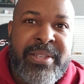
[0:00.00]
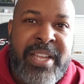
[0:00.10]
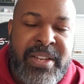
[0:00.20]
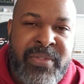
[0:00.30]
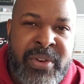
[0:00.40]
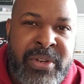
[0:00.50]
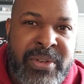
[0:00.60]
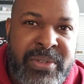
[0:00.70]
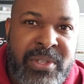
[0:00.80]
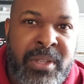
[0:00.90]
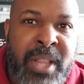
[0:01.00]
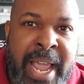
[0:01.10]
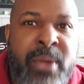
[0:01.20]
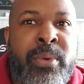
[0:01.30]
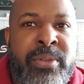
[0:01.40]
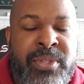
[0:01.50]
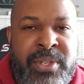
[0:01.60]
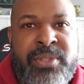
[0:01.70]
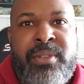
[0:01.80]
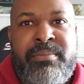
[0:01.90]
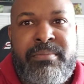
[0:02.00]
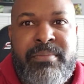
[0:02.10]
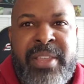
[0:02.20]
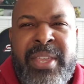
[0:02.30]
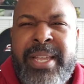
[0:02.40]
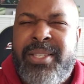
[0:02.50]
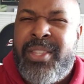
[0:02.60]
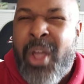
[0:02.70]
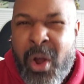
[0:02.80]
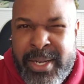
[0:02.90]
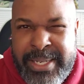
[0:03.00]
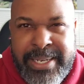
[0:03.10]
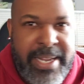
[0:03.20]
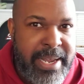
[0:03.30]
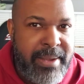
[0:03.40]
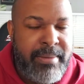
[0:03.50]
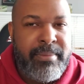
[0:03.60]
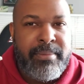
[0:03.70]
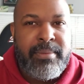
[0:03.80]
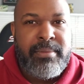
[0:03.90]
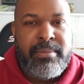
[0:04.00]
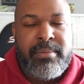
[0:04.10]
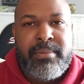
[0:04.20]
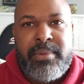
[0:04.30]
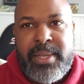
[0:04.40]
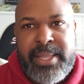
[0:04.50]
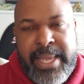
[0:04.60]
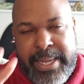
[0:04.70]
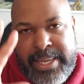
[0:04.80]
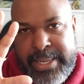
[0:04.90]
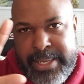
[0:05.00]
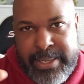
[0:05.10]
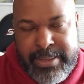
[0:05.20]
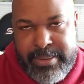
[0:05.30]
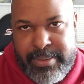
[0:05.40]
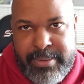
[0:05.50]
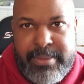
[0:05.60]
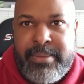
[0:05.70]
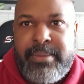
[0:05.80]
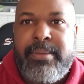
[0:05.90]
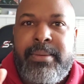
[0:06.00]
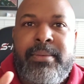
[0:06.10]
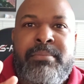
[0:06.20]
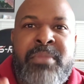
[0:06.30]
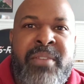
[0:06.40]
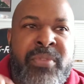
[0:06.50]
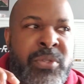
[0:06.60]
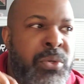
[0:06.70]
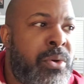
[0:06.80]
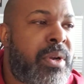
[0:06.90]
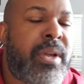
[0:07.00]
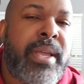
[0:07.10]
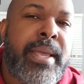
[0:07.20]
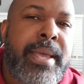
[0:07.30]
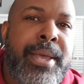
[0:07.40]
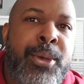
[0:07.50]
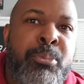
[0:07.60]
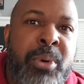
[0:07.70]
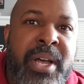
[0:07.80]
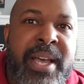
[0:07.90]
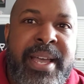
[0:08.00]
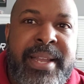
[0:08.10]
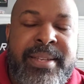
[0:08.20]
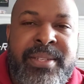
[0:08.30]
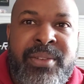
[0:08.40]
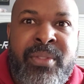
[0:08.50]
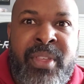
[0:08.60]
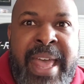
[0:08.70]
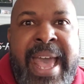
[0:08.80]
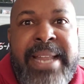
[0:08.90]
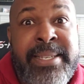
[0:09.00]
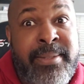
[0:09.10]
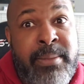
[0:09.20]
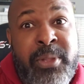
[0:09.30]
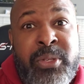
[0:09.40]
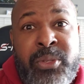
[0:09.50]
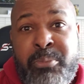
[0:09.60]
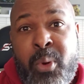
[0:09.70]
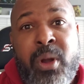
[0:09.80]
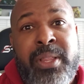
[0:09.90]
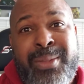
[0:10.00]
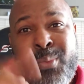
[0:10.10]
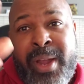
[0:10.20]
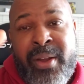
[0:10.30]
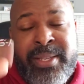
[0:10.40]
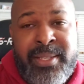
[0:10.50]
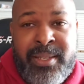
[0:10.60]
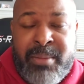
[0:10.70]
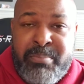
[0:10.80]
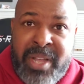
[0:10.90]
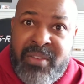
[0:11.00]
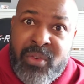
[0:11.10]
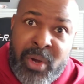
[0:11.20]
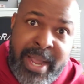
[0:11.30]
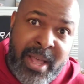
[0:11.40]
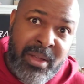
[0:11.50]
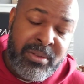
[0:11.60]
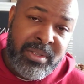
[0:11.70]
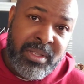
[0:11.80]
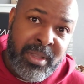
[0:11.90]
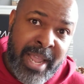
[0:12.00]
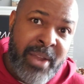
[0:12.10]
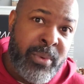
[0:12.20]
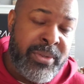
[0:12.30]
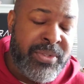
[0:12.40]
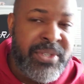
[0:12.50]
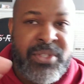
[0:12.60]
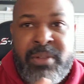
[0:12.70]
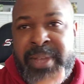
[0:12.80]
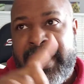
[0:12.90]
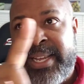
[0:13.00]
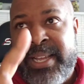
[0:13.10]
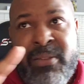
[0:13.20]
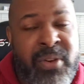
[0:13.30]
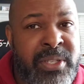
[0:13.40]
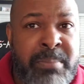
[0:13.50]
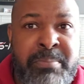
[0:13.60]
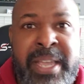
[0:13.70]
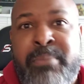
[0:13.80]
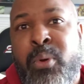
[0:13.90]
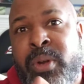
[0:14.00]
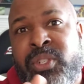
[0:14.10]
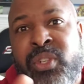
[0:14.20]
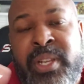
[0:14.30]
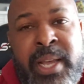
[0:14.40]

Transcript: Denver's light rail system, I think it's the RTD. I think. Not for sure. But that is similar to Portland, where it's an above ground light rail system and it covers a big portion